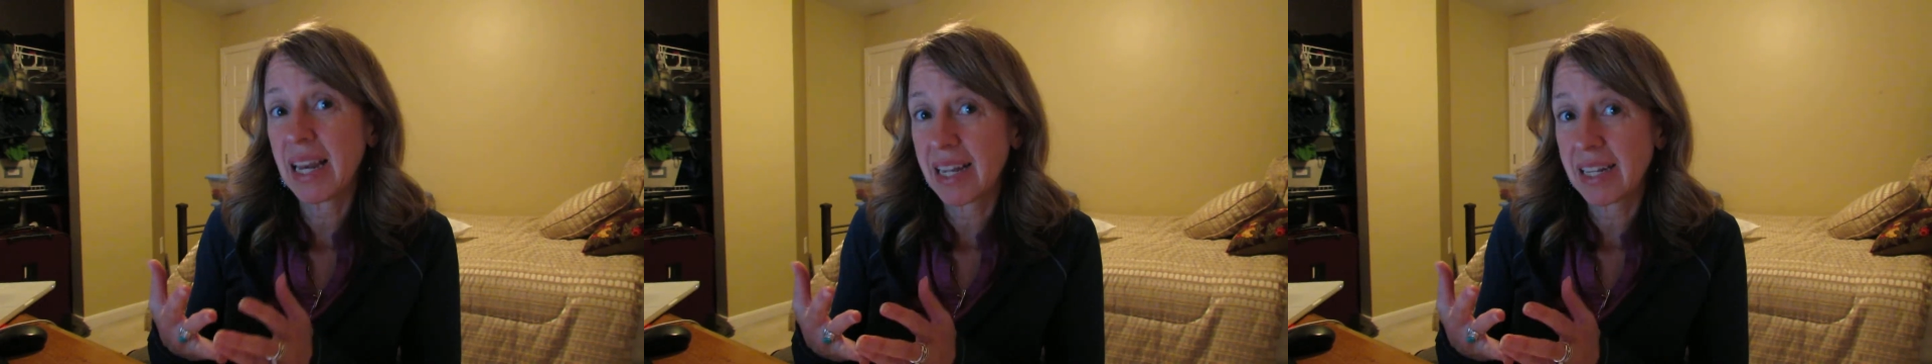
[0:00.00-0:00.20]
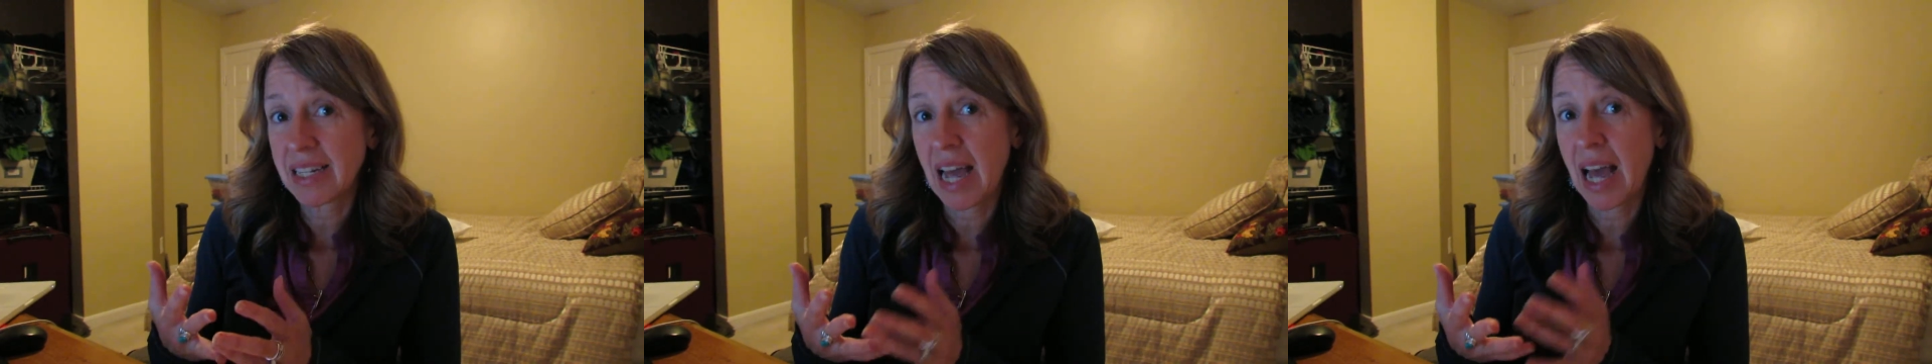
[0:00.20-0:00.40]

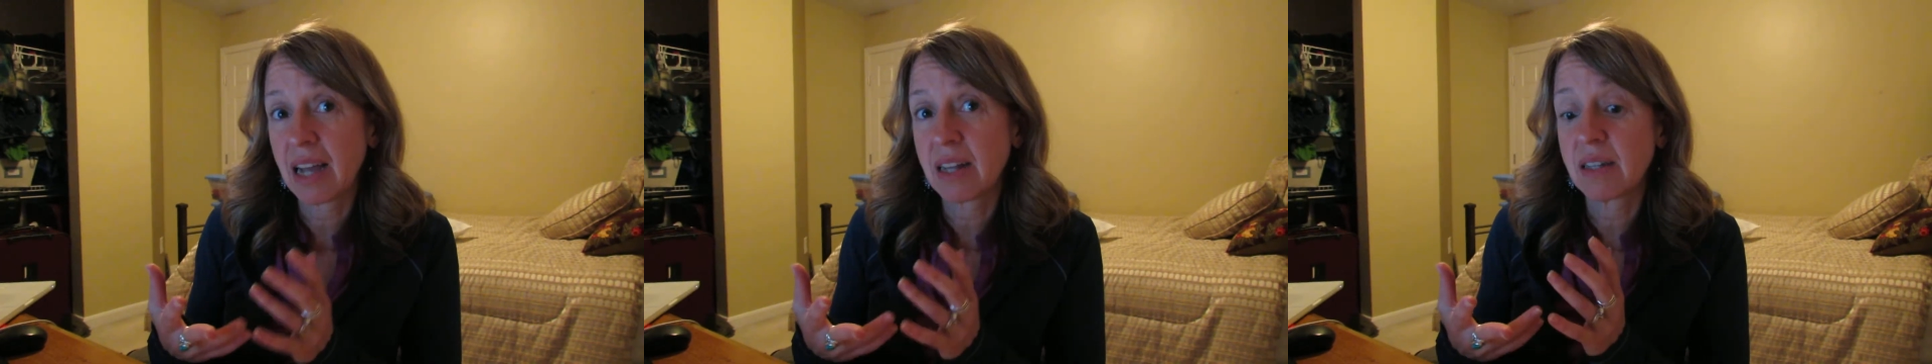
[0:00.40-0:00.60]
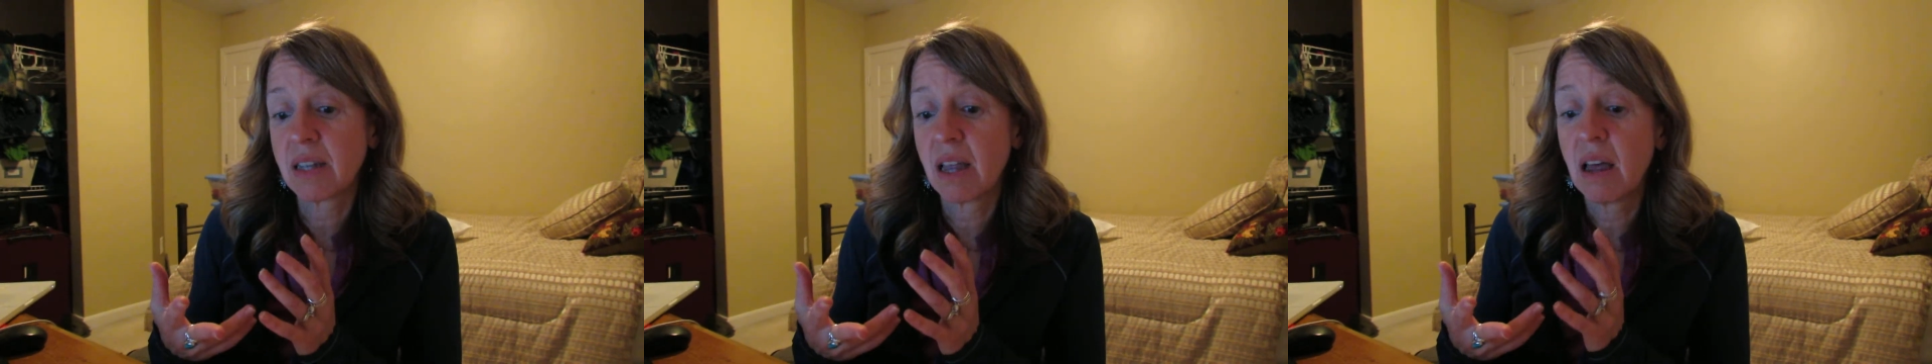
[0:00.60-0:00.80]

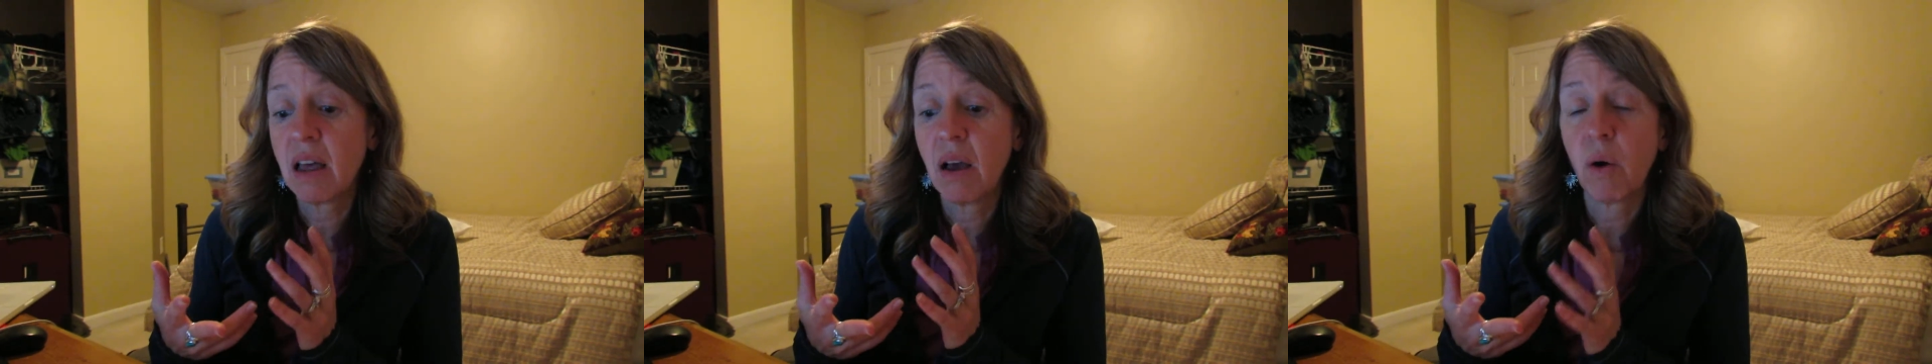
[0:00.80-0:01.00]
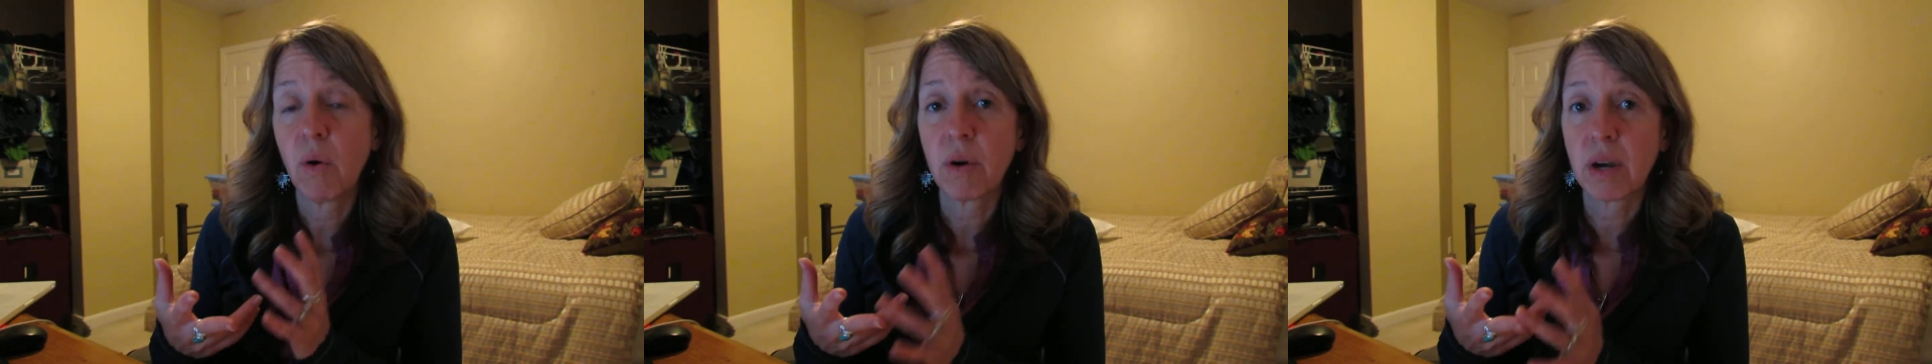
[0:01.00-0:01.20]
attacks,
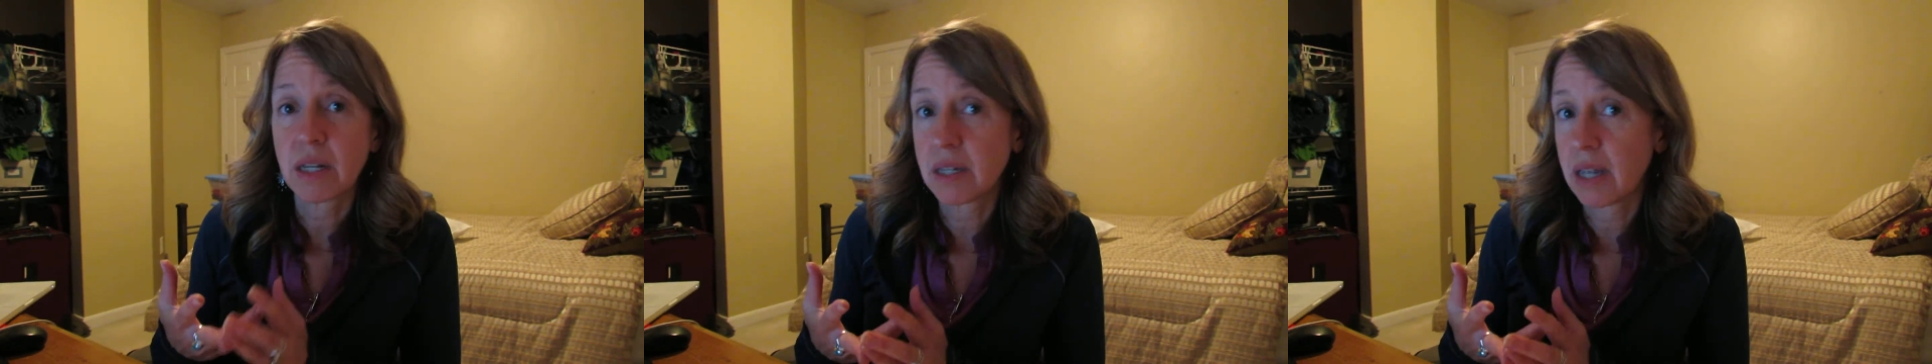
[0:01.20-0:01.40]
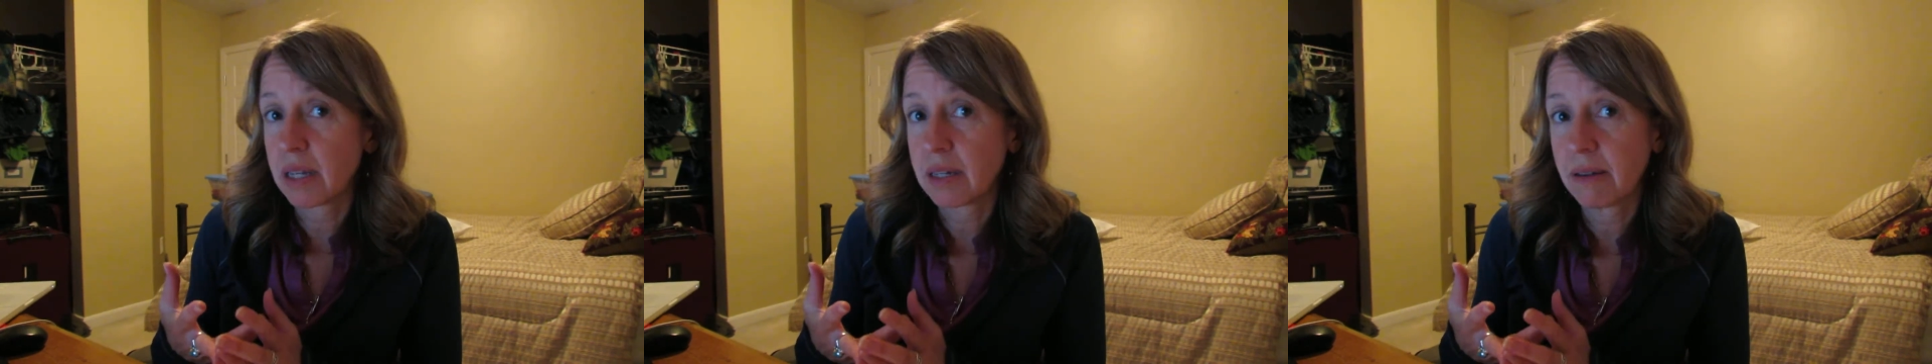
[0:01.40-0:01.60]
or
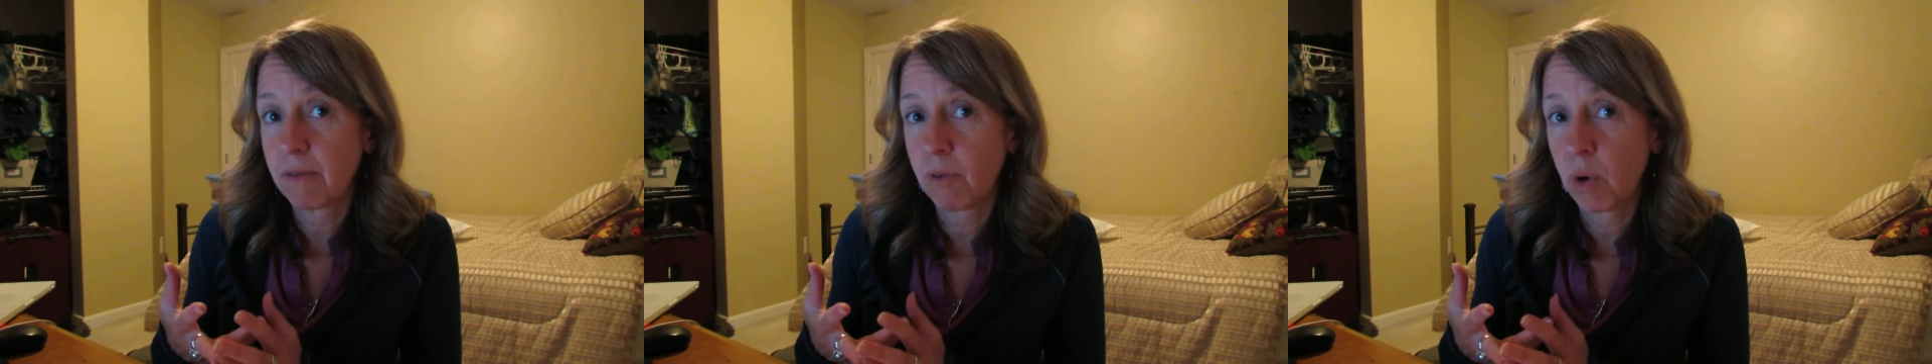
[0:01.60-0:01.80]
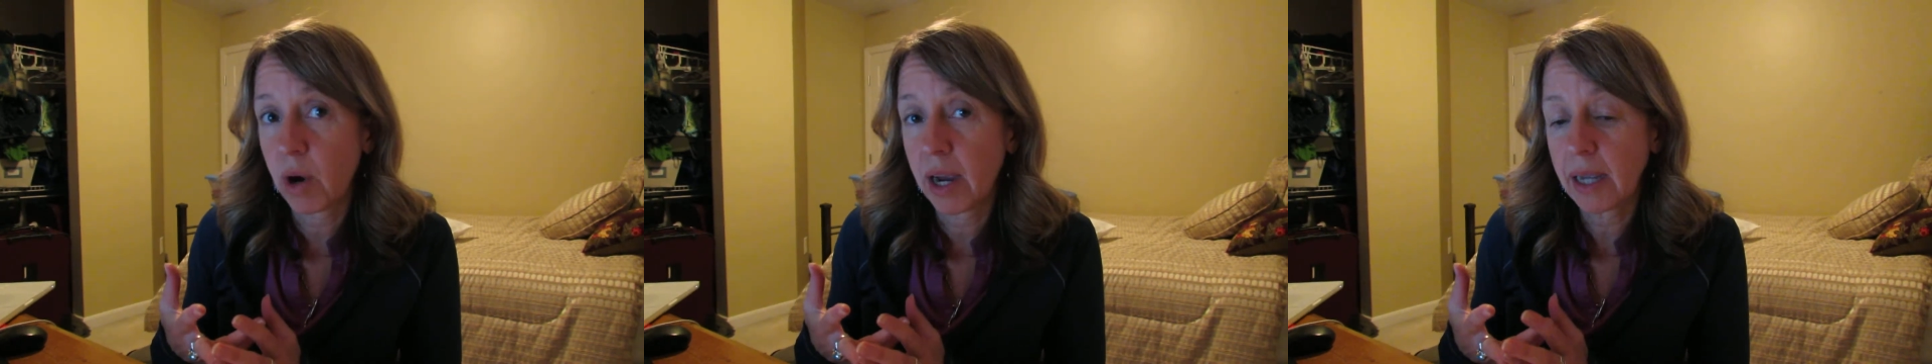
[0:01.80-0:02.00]
excessive
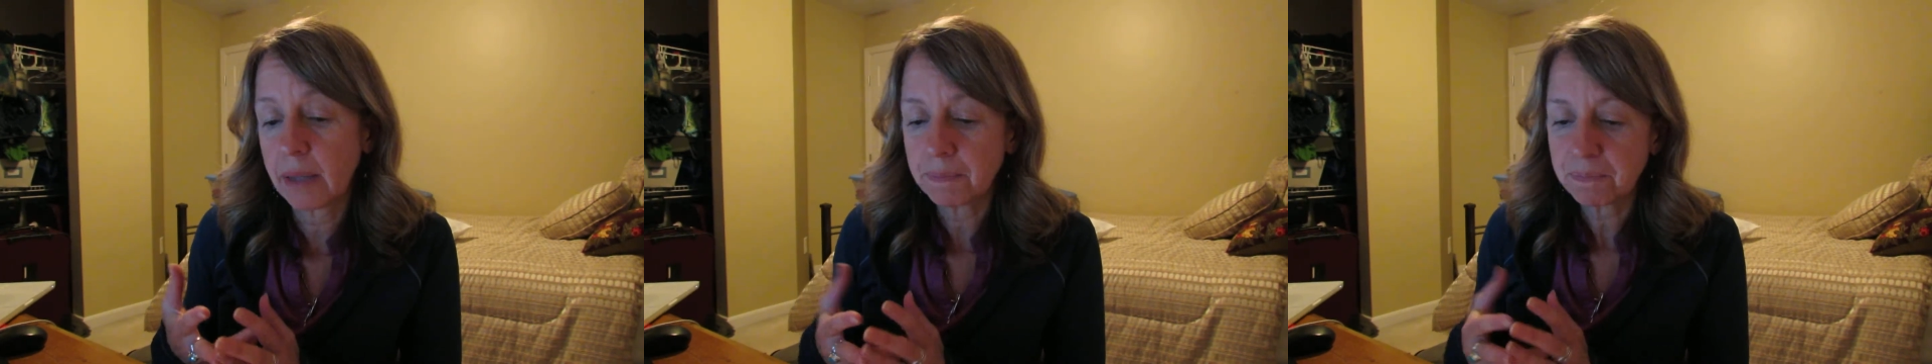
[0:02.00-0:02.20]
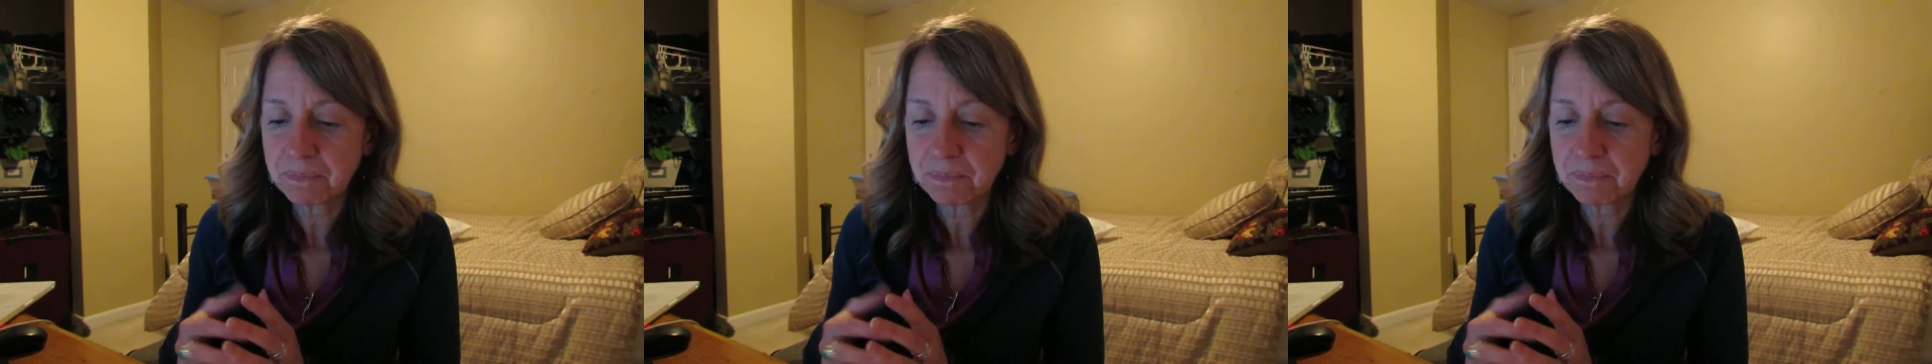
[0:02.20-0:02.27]
worry.